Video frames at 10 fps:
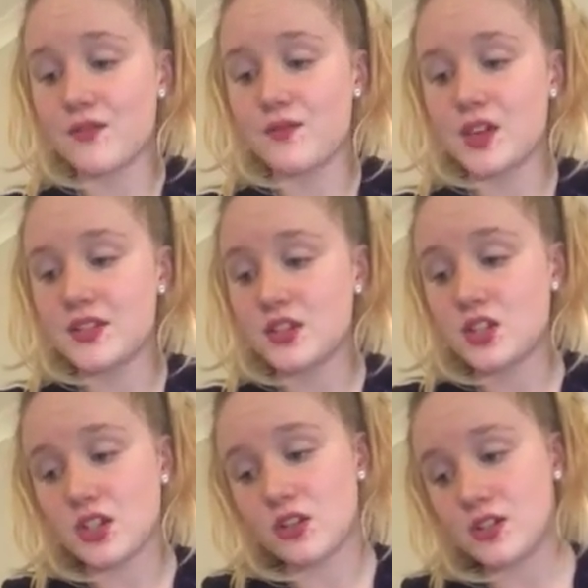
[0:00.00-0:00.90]

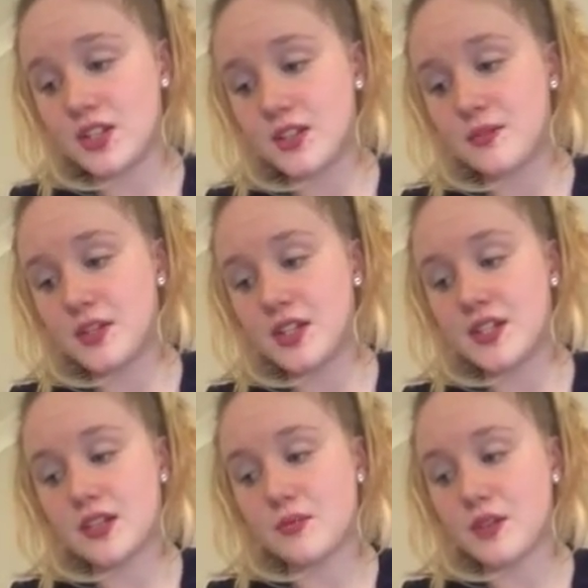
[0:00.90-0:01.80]
Researching your
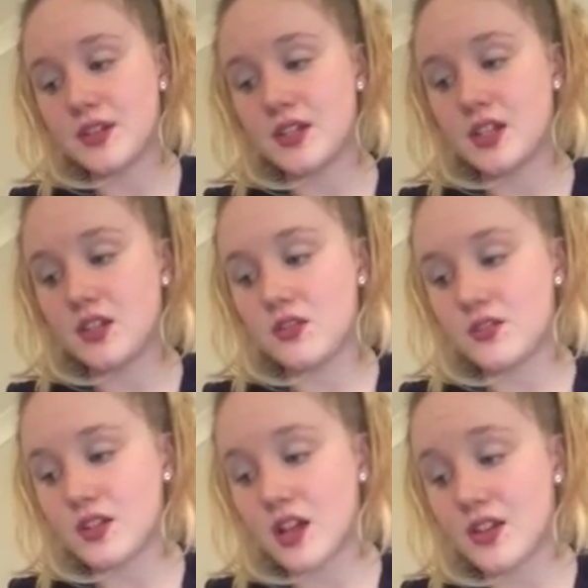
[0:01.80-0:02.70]
disabilities that are present in your
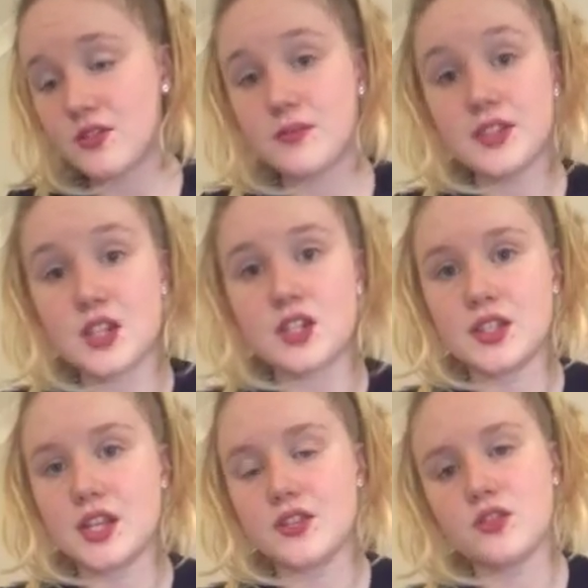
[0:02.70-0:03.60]
classroom, such as
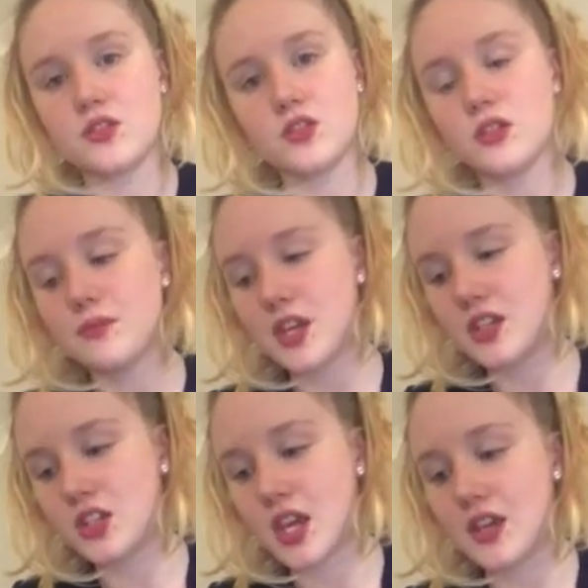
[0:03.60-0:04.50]
Down syndrome,
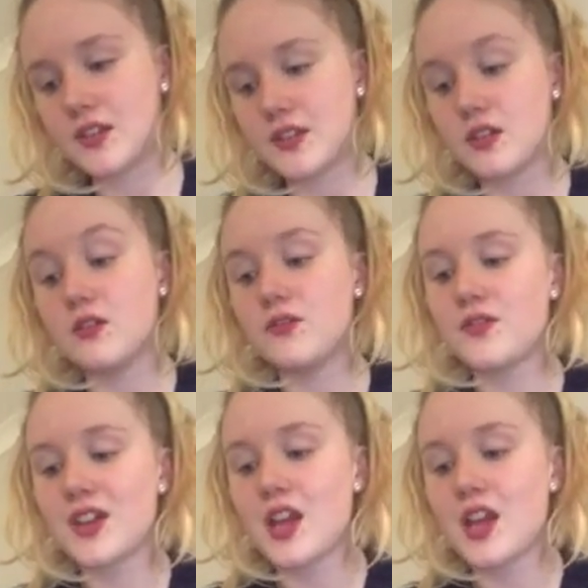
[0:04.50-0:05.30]
educate yourself.